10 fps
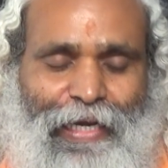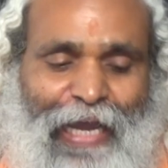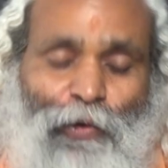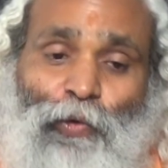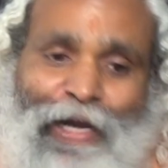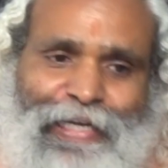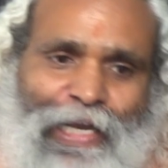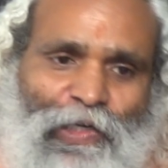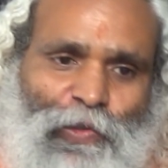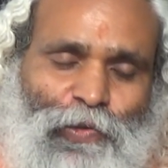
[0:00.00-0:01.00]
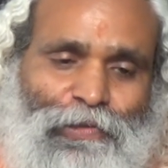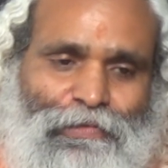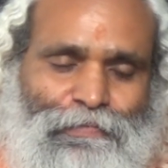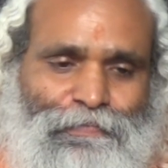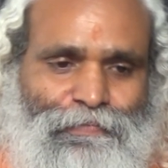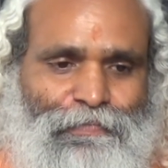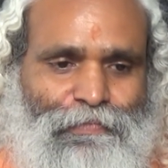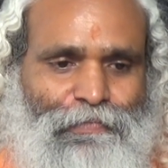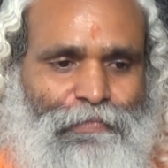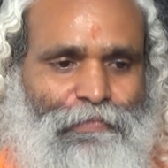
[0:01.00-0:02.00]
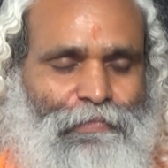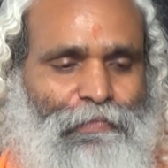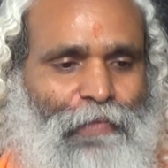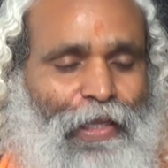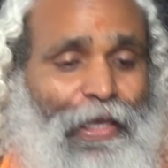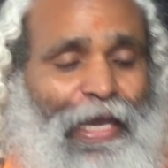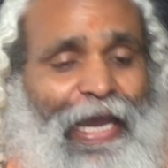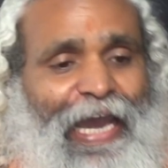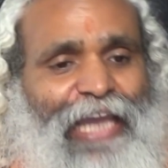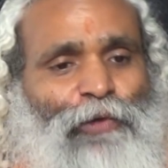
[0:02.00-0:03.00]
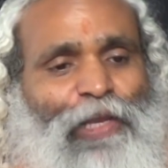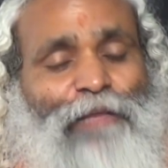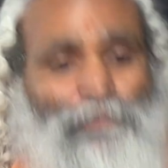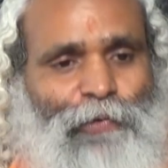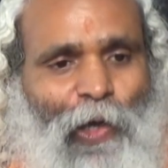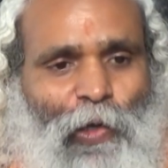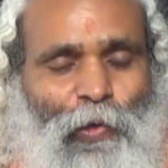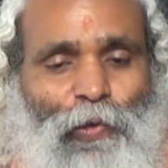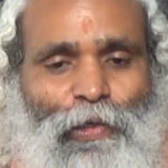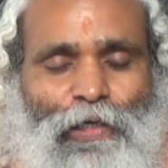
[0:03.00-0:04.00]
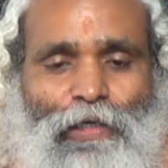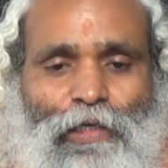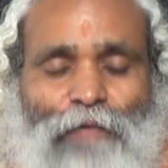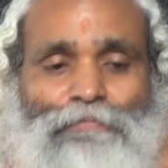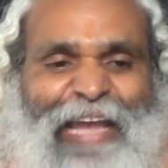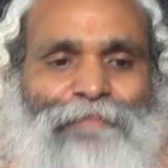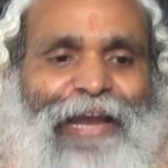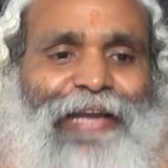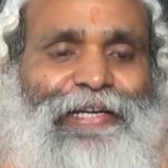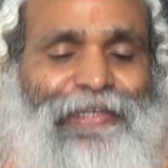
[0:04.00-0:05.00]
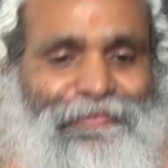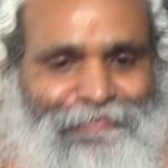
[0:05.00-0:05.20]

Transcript: now what I'll do? I will follow my mind.